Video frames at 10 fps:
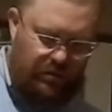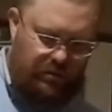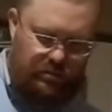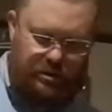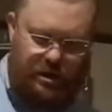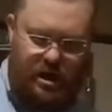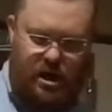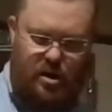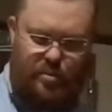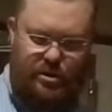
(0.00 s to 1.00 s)
on
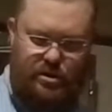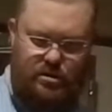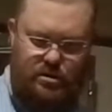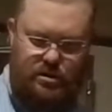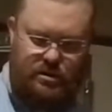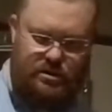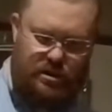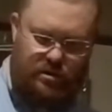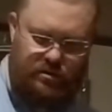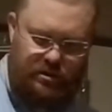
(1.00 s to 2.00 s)
top of the
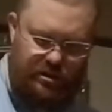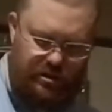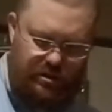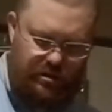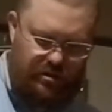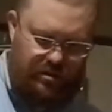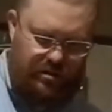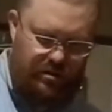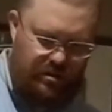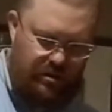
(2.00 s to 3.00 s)
sausages.
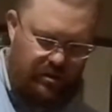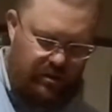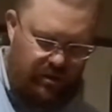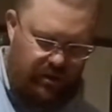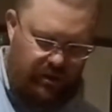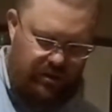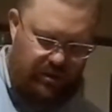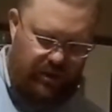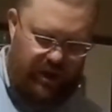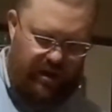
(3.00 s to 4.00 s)
It's
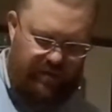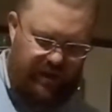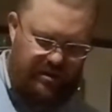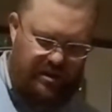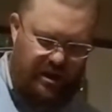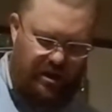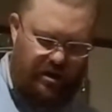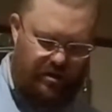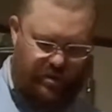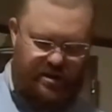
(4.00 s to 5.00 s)
okay if they stick
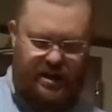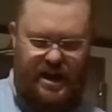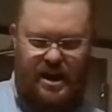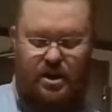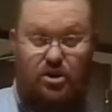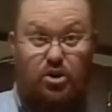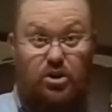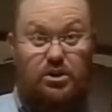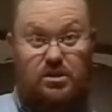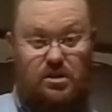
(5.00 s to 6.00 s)
up when the egg
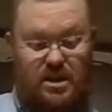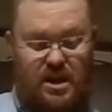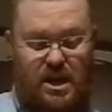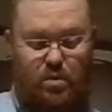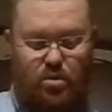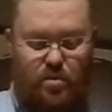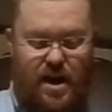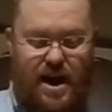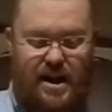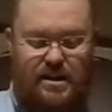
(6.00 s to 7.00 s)
cooks. The egg will
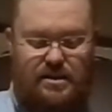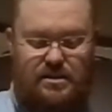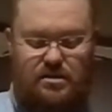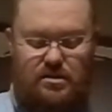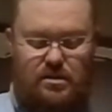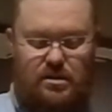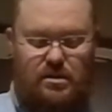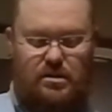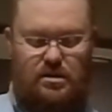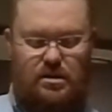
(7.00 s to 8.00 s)
rise
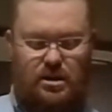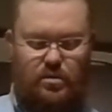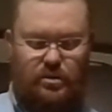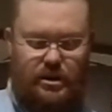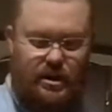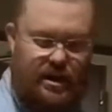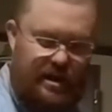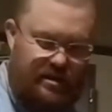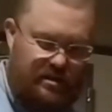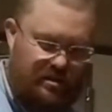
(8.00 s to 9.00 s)
and it will
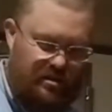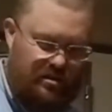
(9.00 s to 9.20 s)
encase